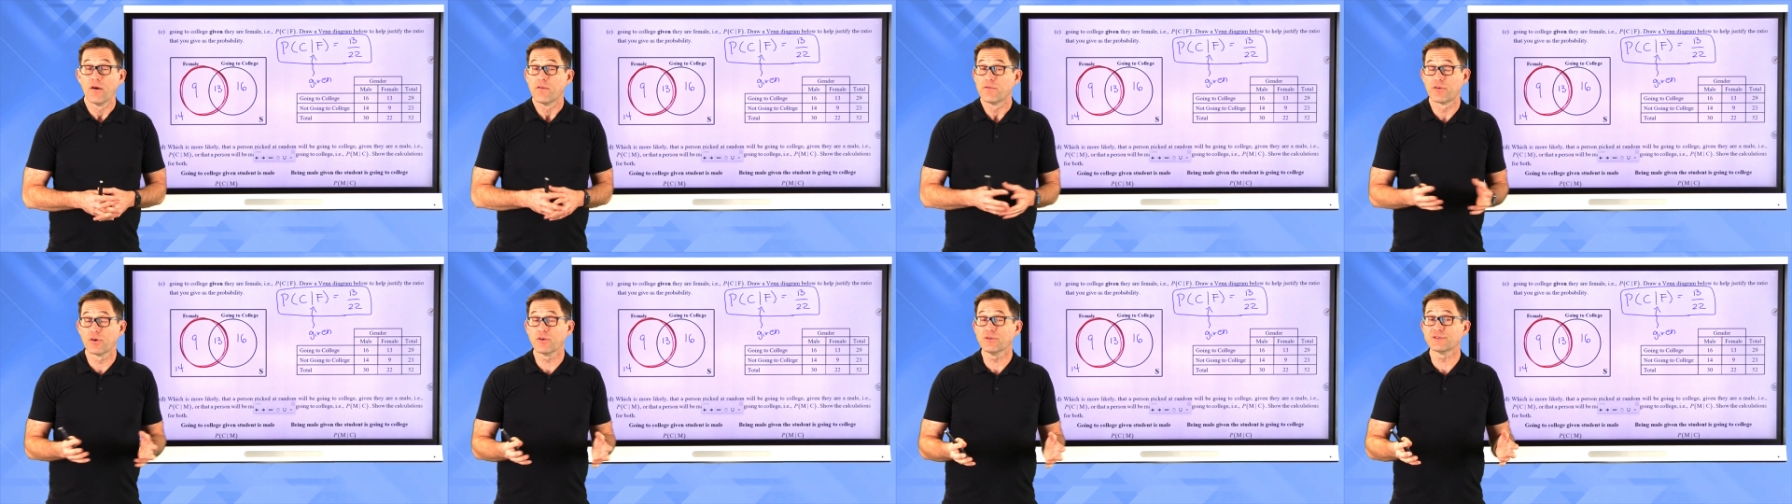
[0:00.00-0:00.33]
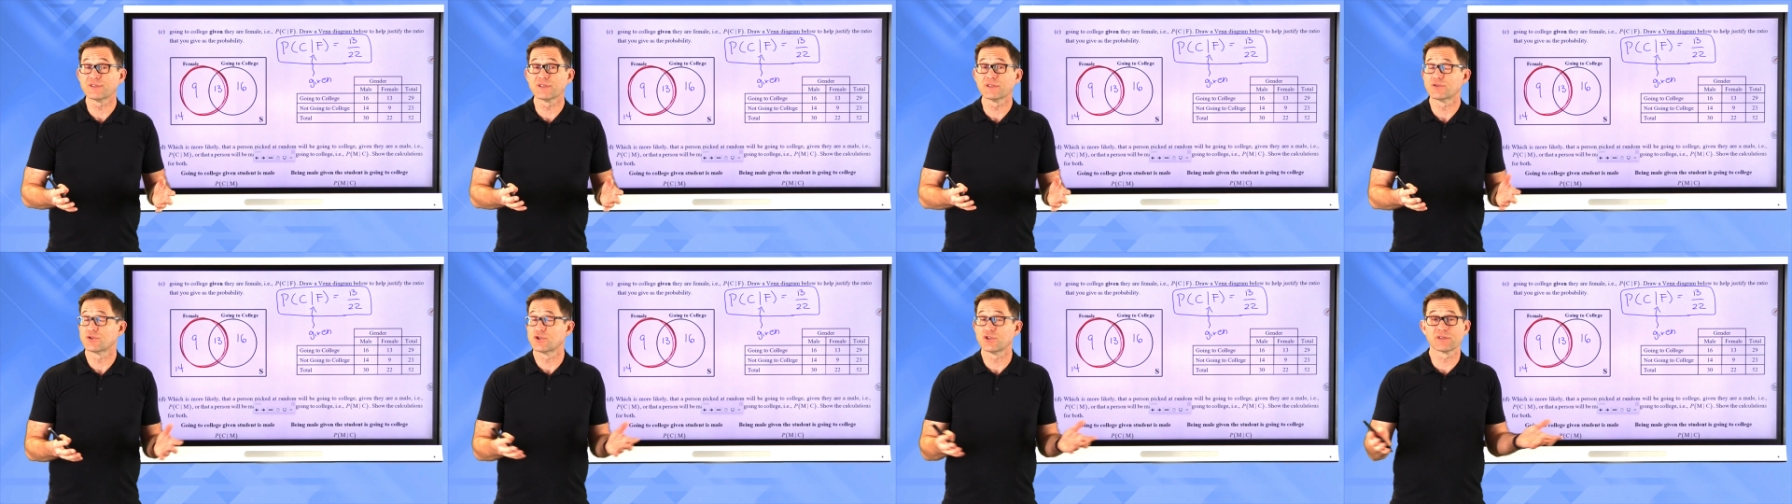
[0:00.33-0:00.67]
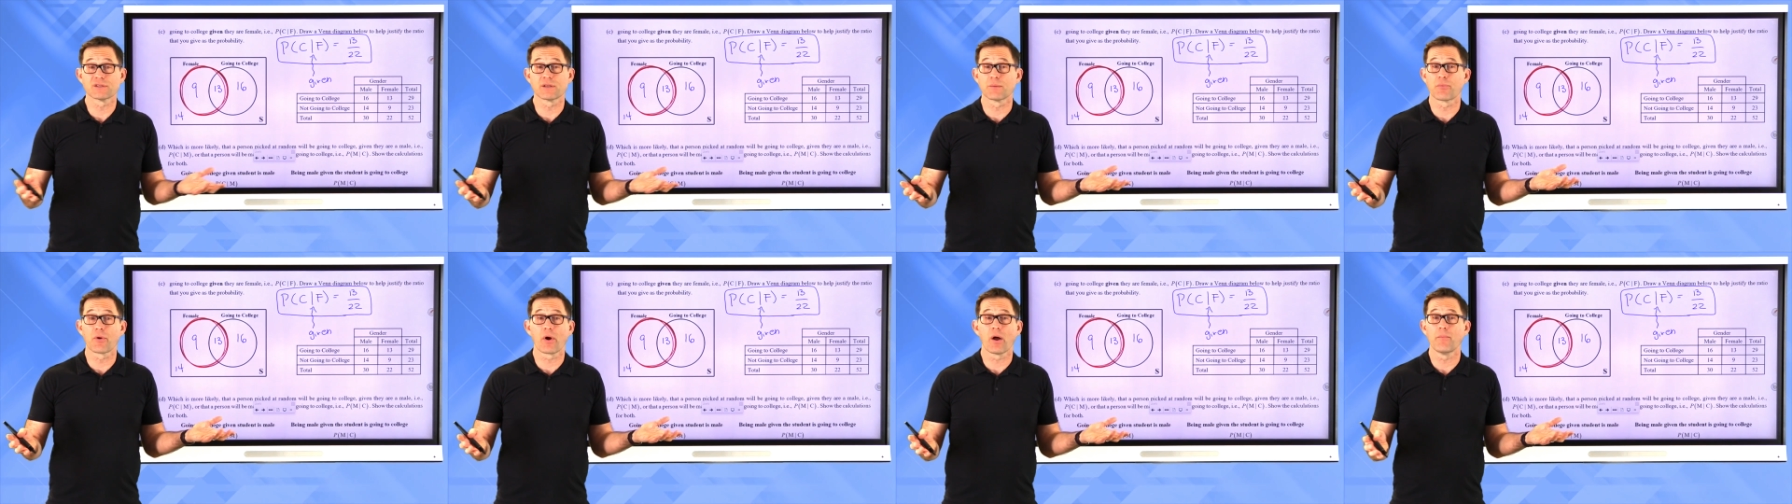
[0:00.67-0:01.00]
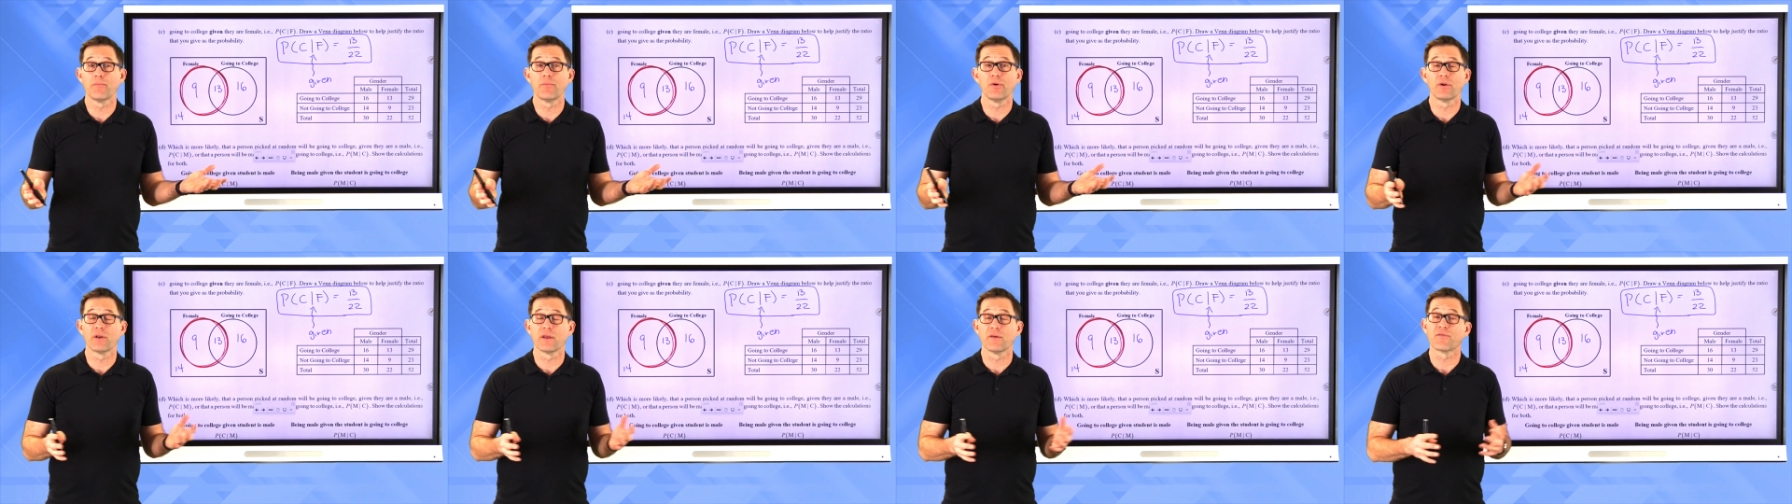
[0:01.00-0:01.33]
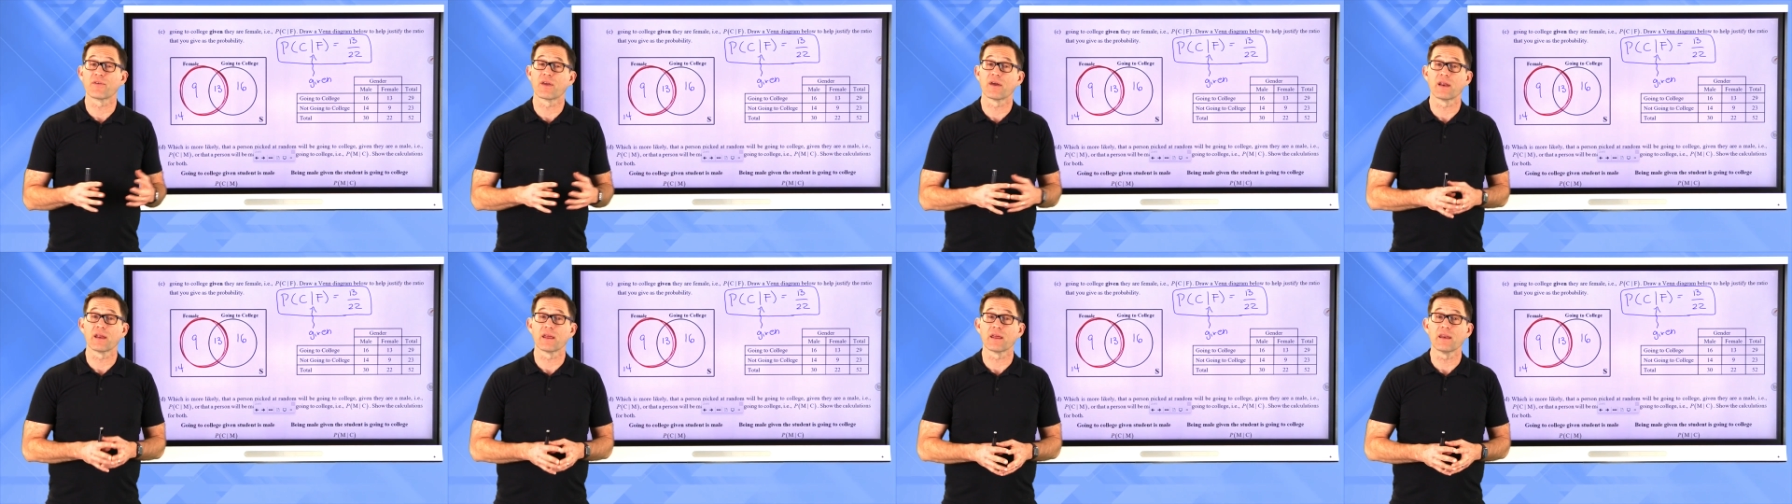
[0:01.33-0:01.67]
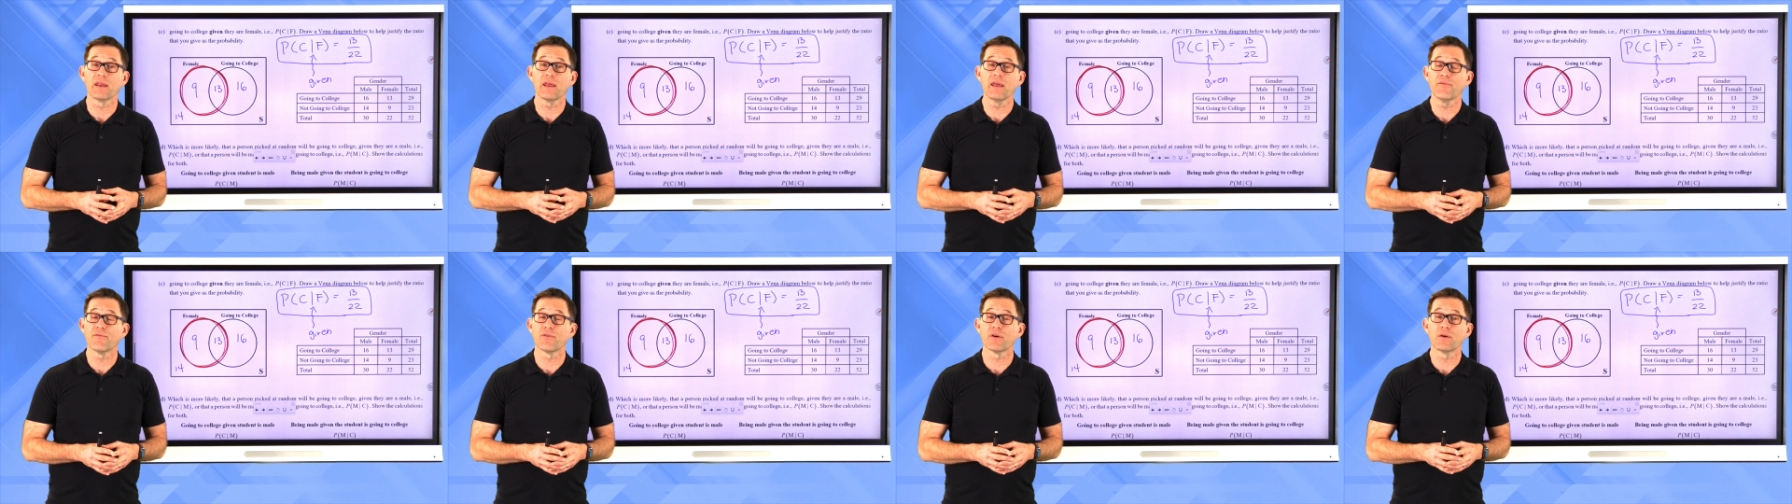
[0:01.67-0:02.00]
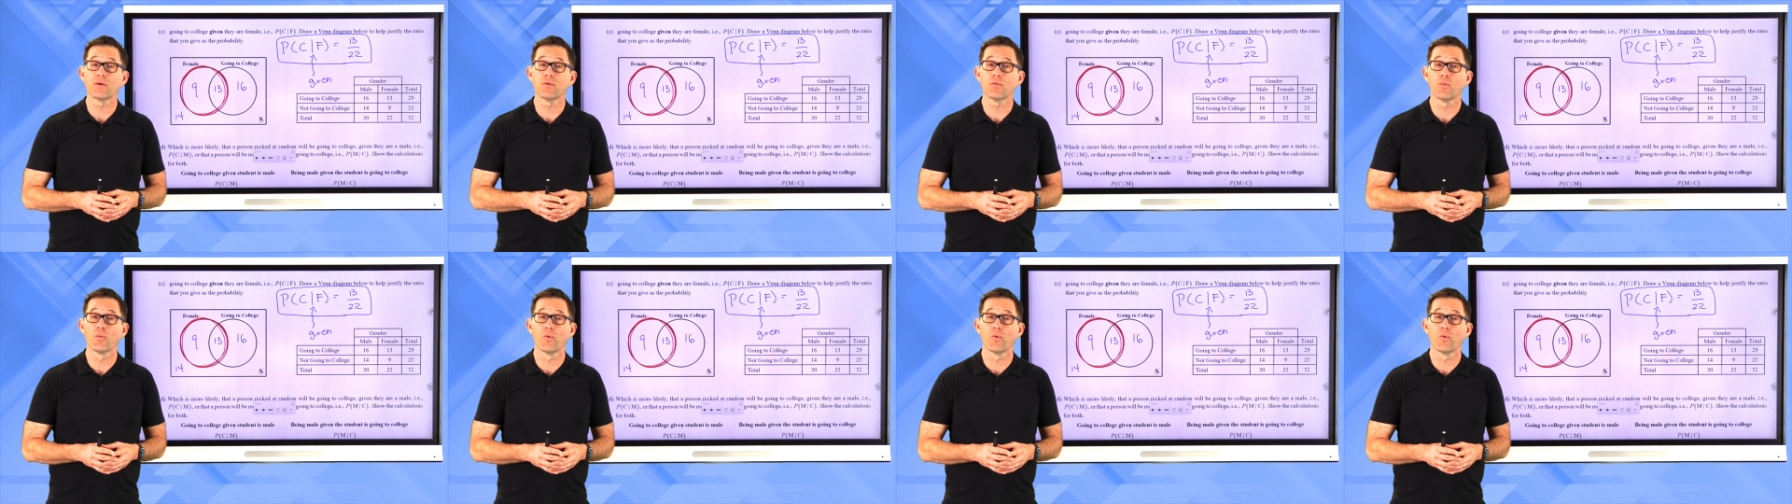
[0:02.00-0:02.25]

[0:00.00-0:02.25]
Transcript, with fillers: versus just the probability of getting an even